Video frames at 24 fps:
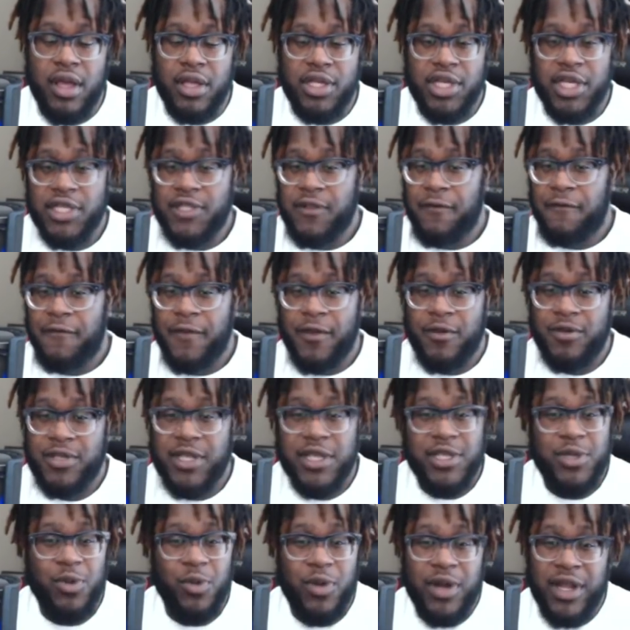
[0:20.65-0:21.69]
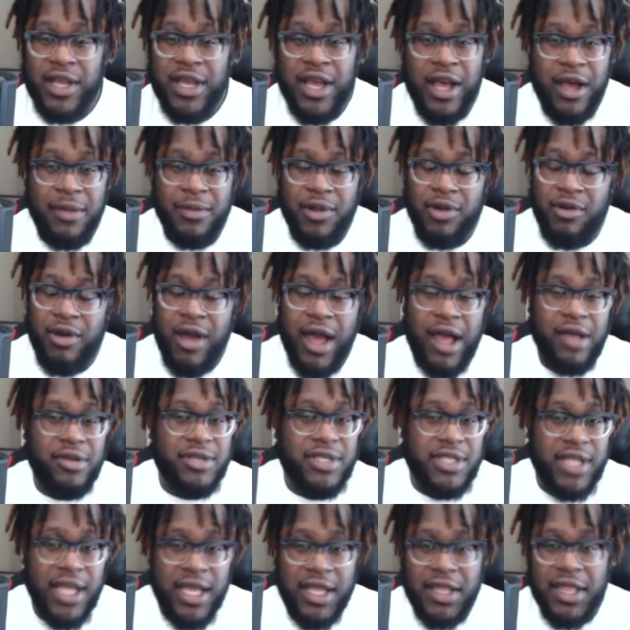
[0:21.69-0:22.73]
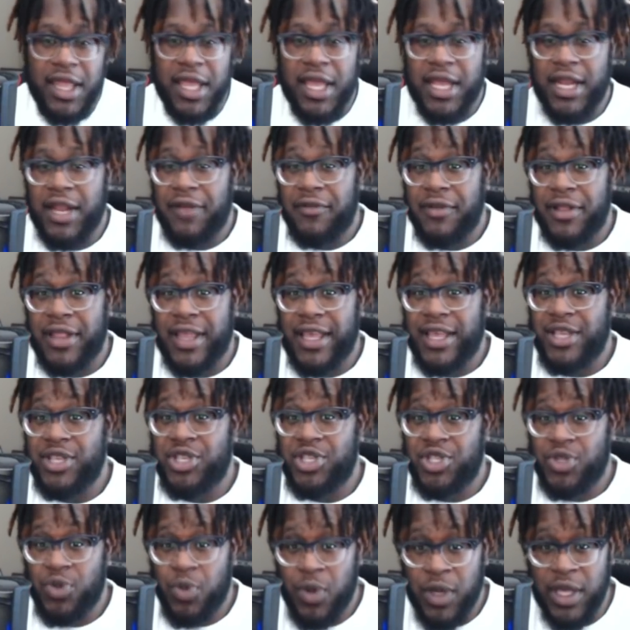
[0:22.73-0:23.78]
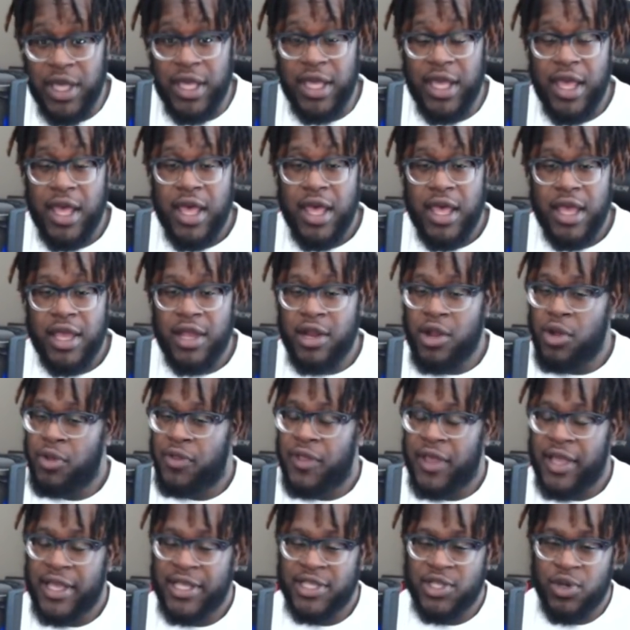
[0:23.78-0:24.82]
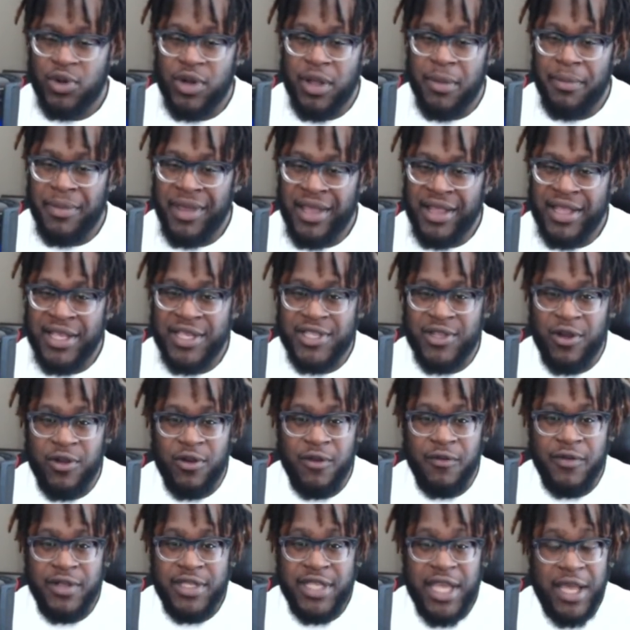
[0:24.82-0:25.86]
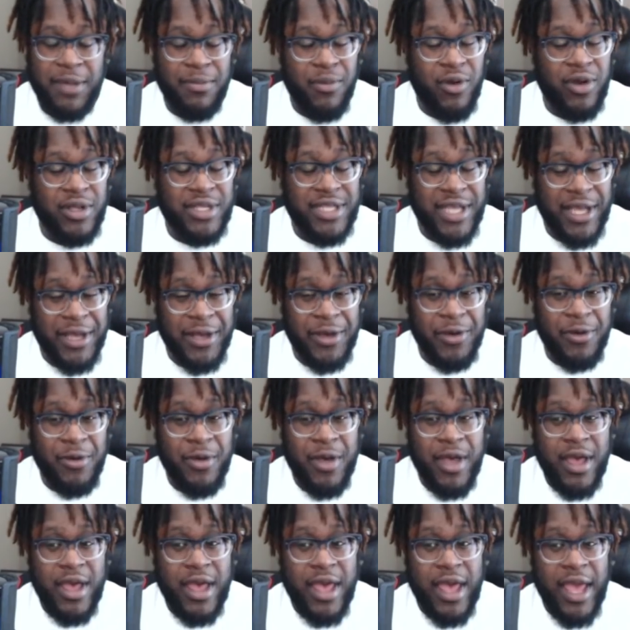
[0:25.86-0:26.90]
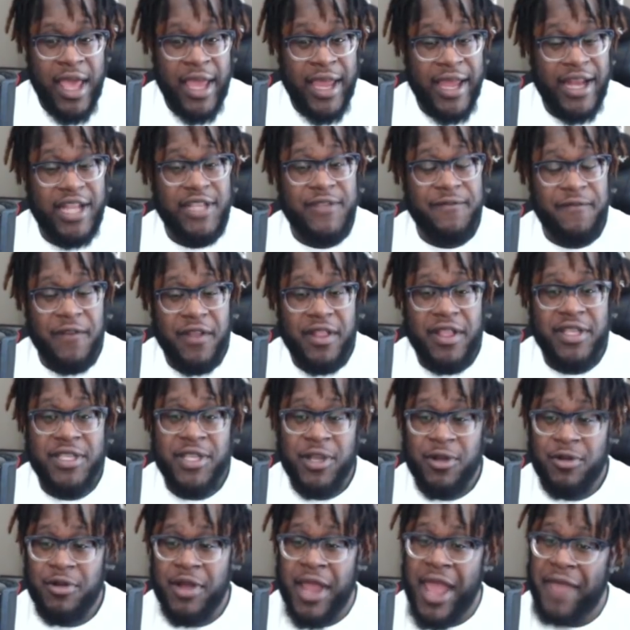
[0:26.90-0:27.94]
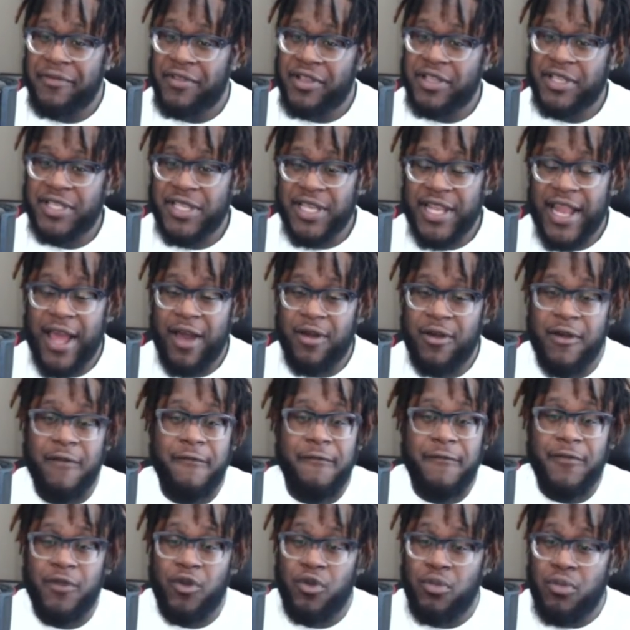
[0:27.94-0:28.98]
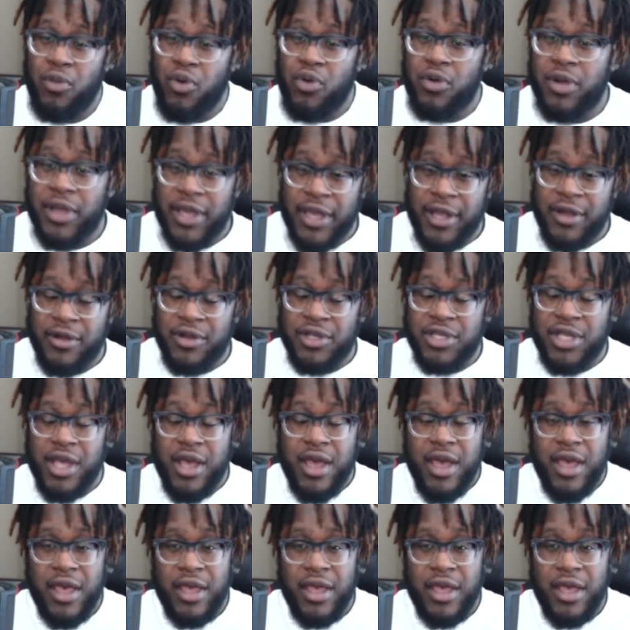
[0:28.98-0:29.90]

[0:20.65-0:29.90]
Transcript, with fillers: Justin Fields doesn't want to come to Ohio State thinking everything is sweet, you know, thinking he's going to immediately start over Tate Martell and get his feelings hurt and have to sit out a few more years.